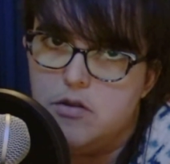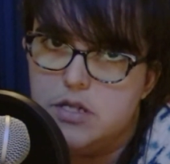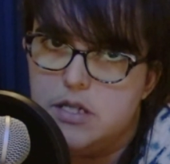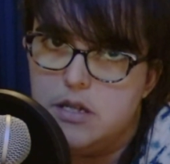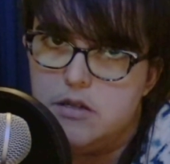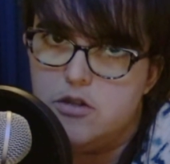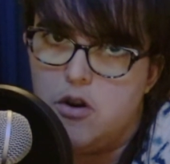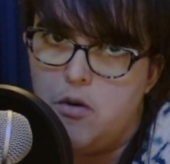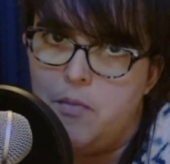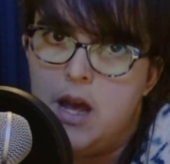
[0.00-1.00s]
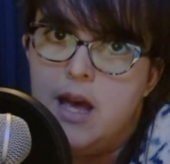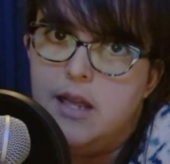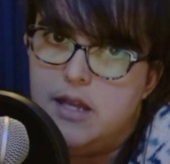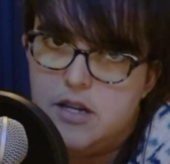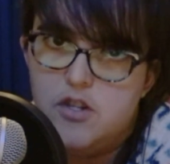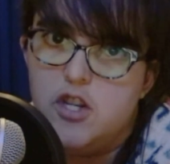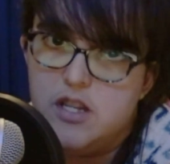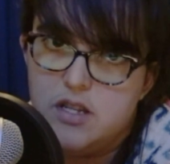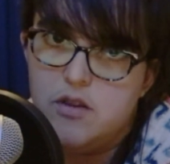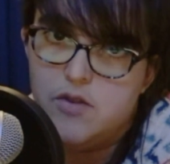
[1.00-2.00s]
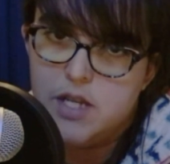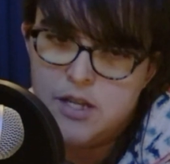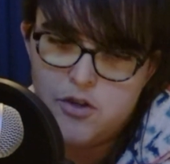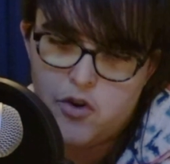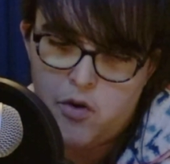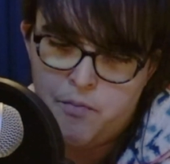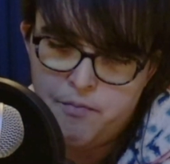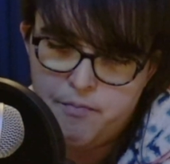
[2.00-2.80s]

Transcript: syndrome than just their syndrome.